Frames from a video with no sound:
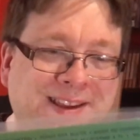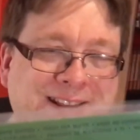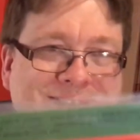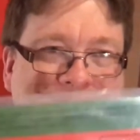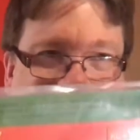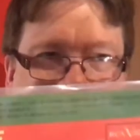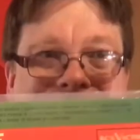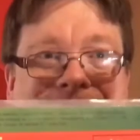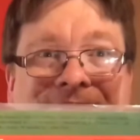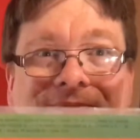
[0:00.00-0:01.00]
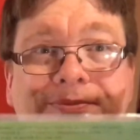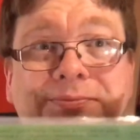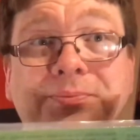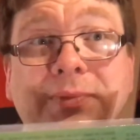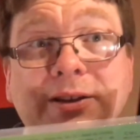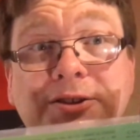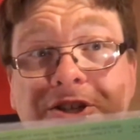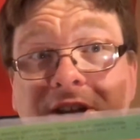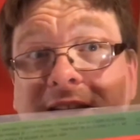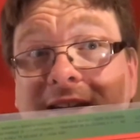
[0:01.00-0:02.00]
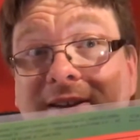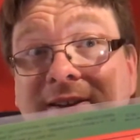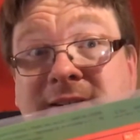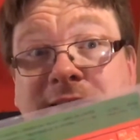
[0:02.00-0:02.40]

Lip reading: It's a Chile,